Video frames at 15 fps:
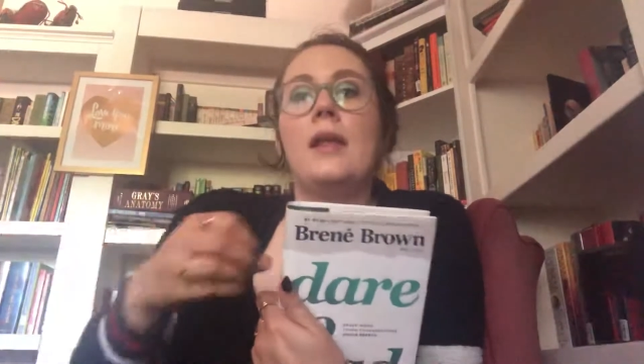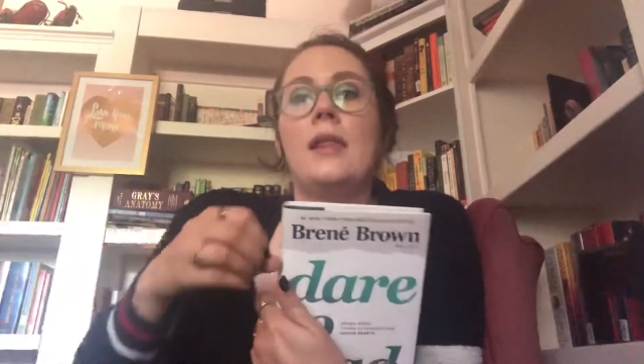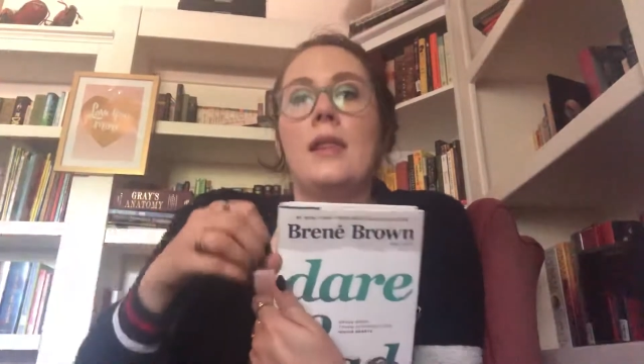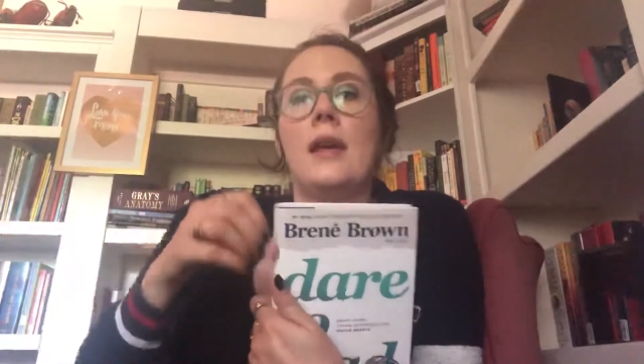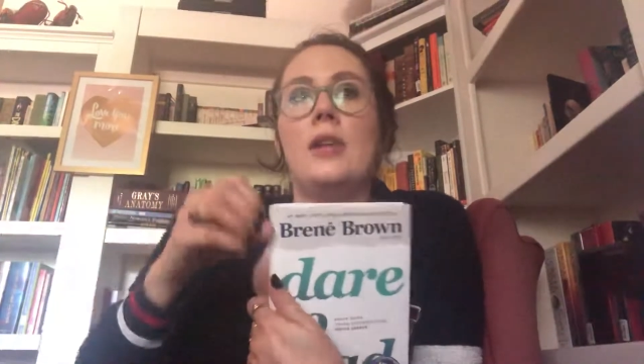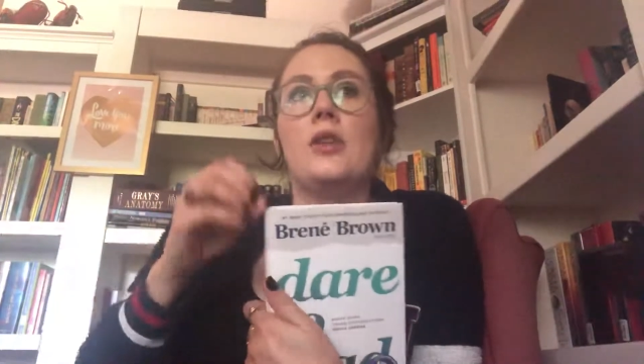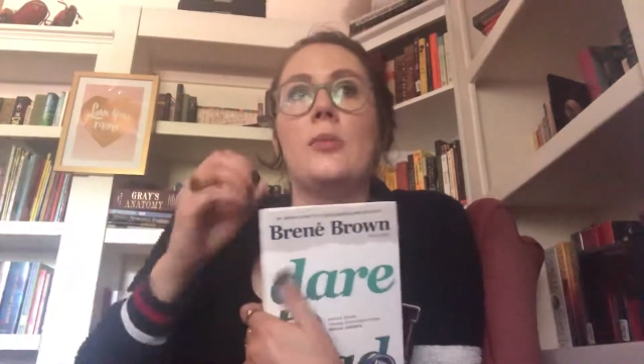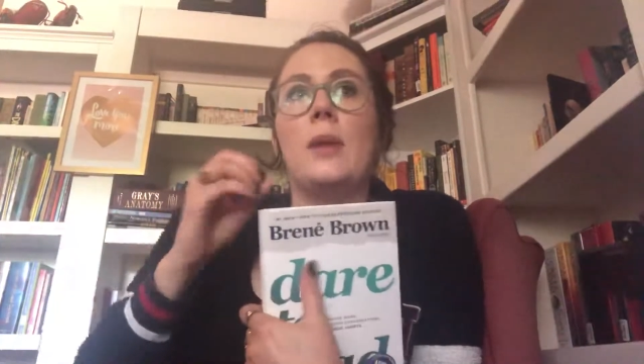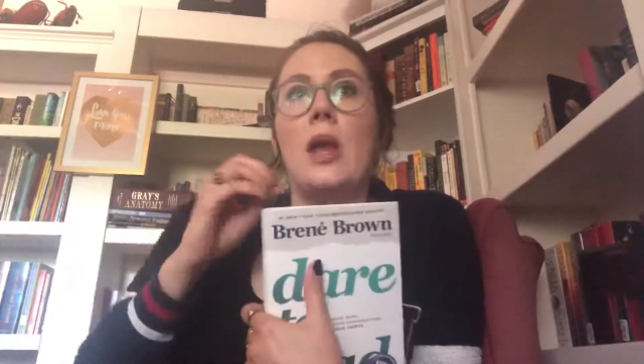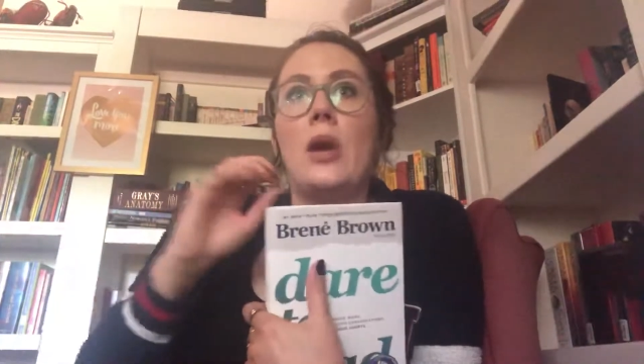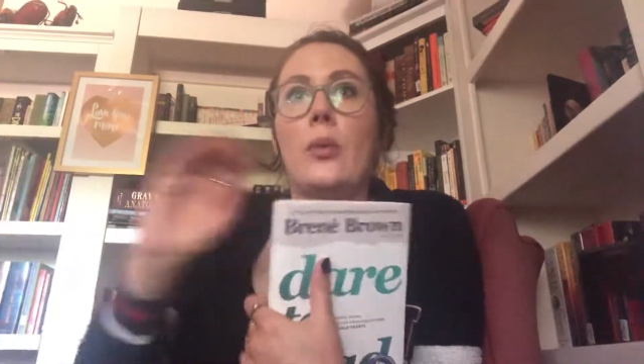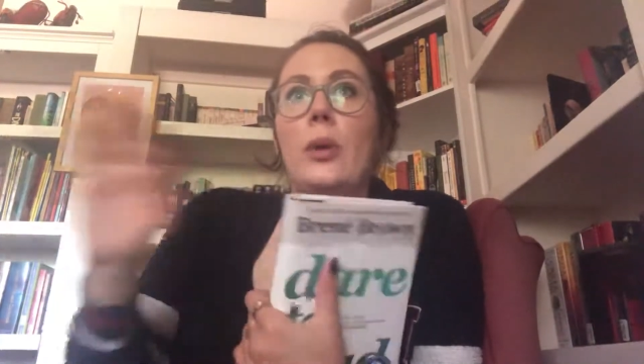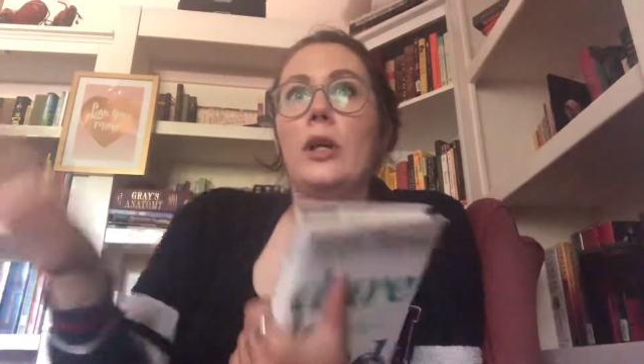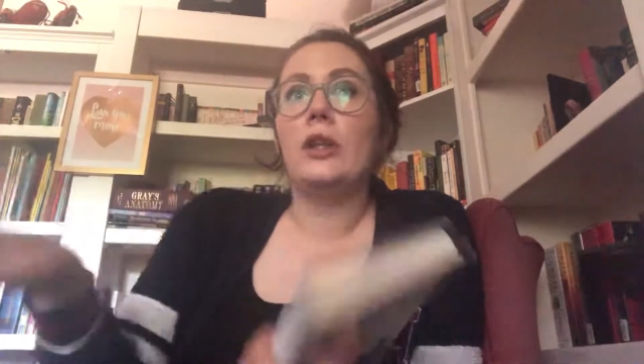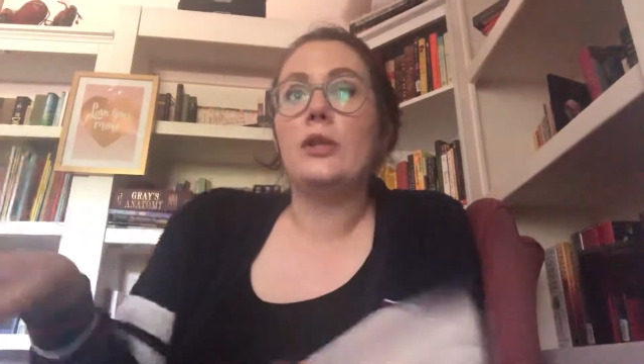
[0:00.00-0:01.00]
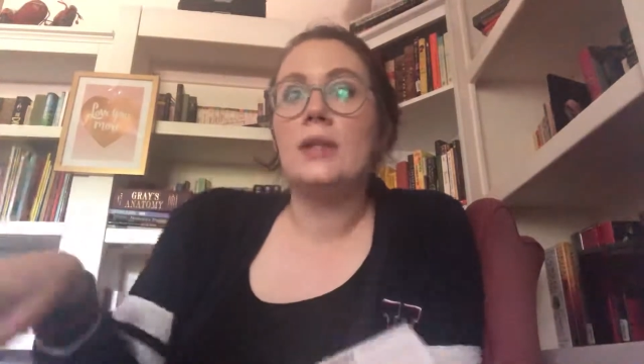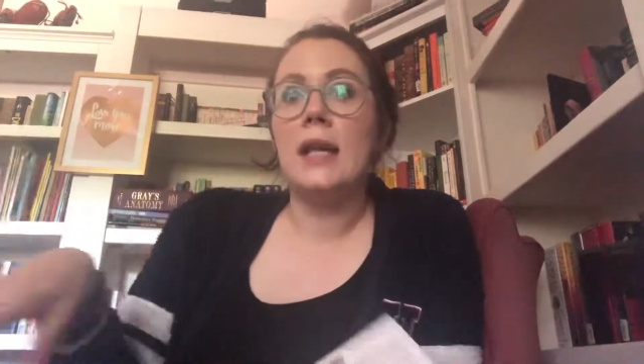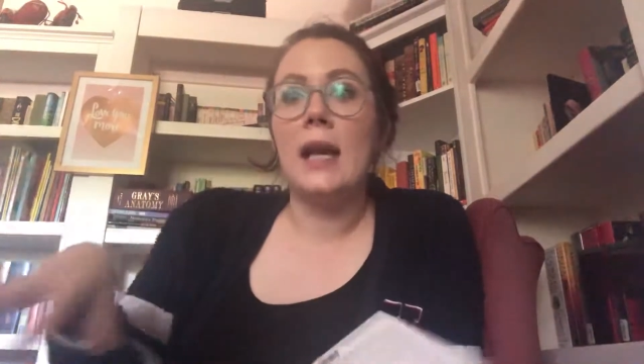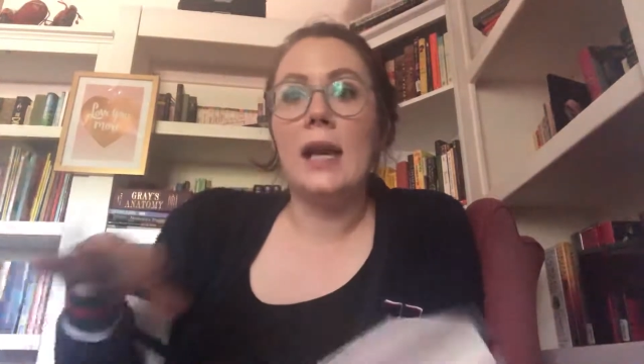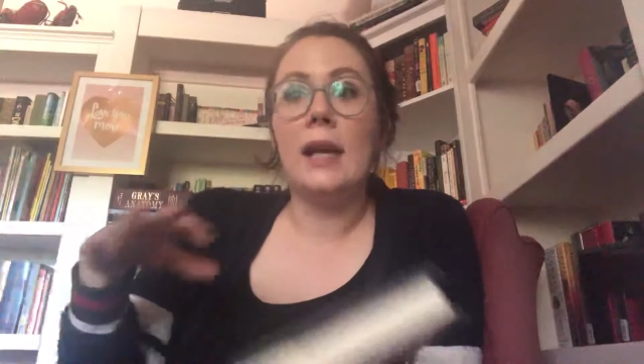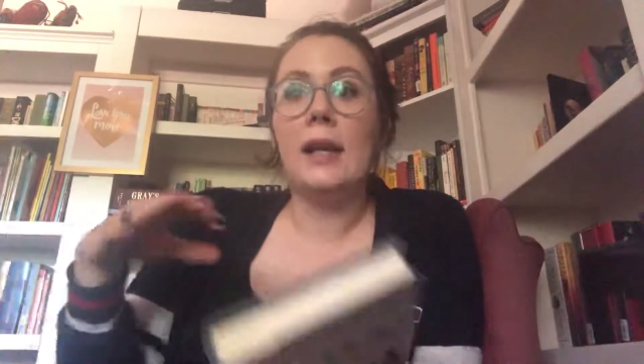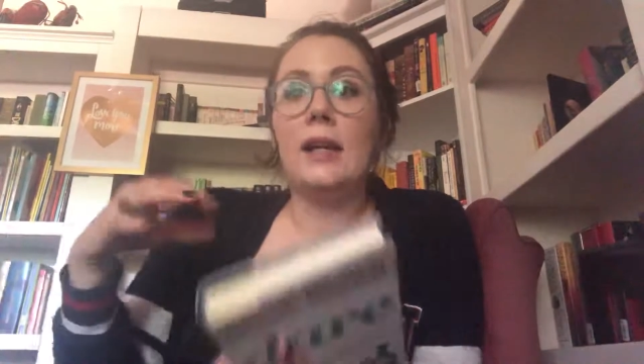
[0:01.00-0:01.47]
that no matter what you
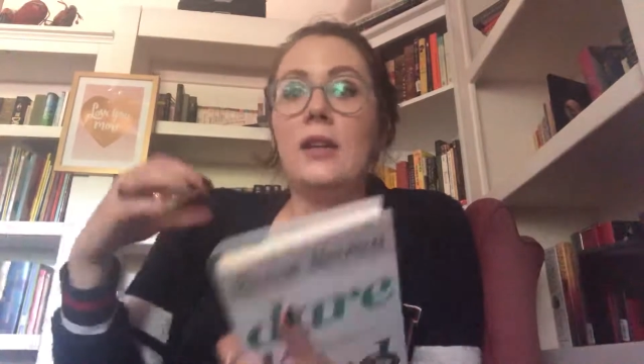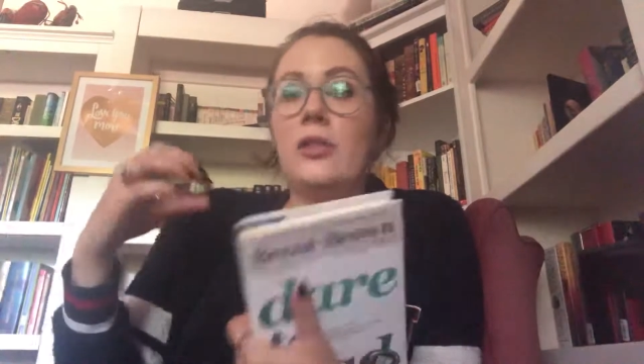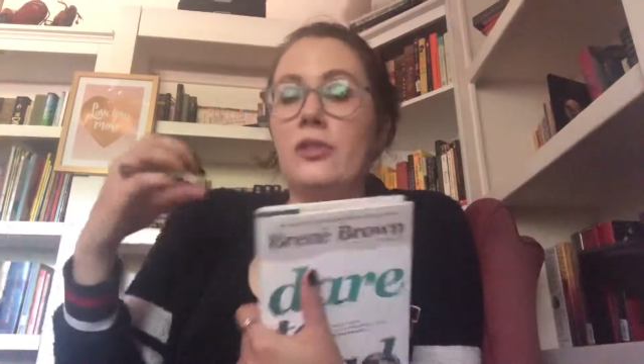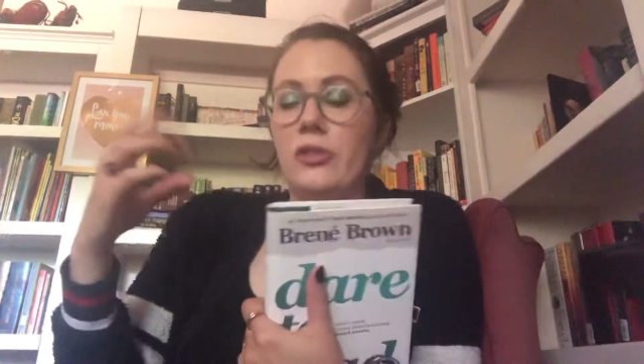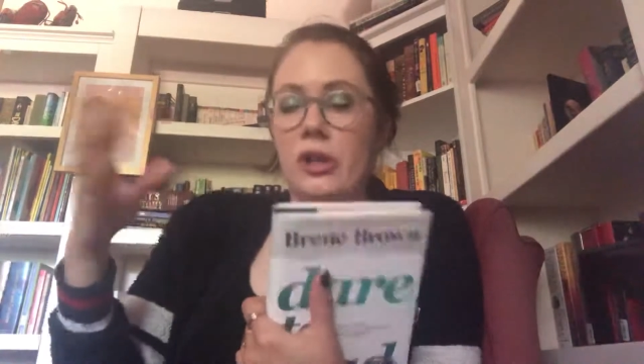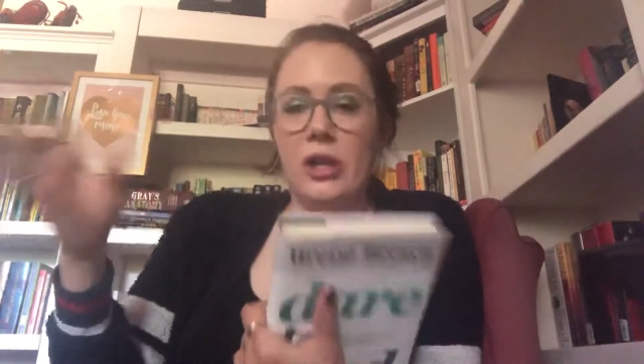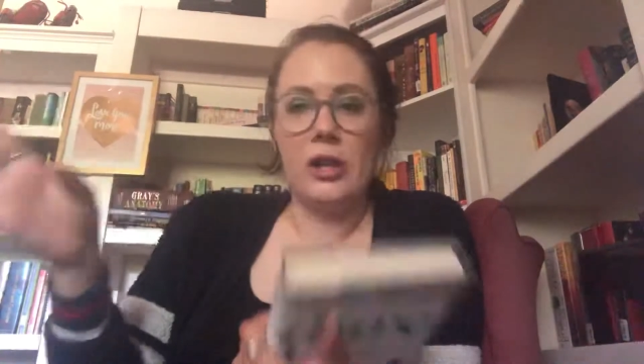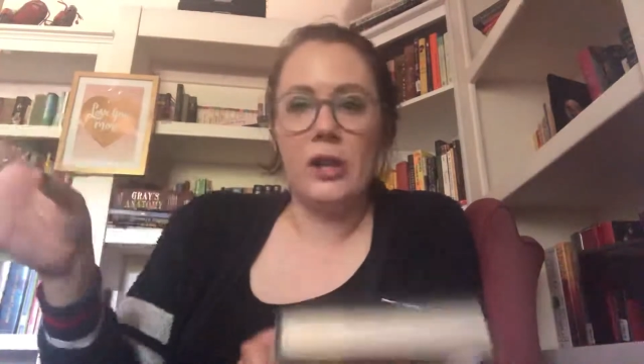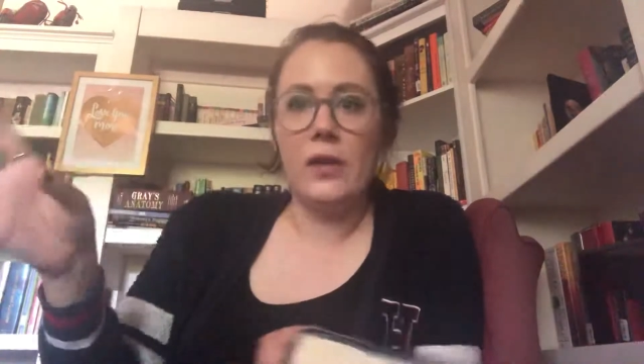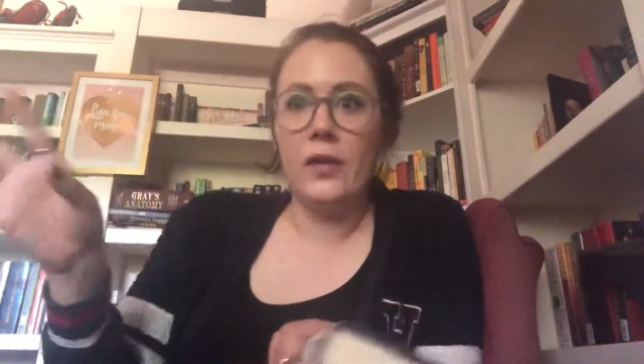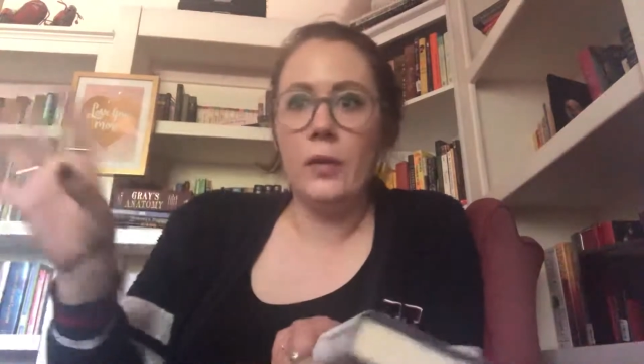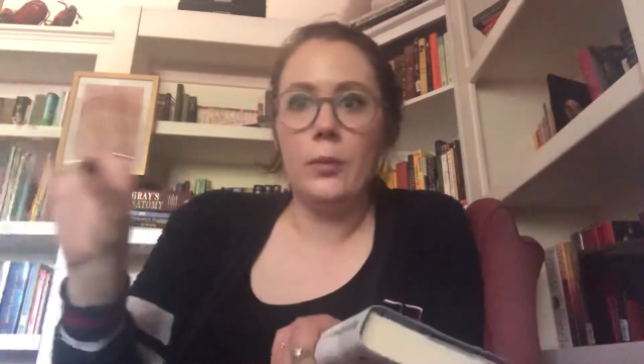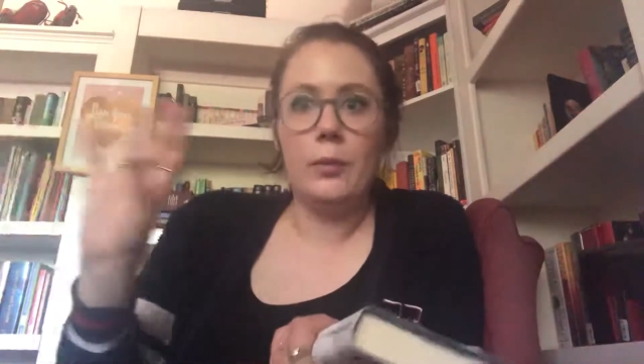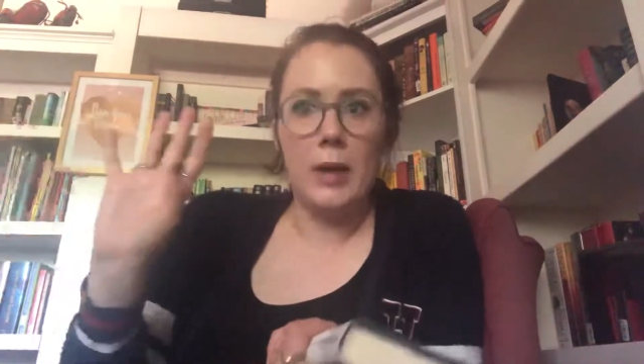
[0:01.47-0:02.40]
say, you're gonna love them.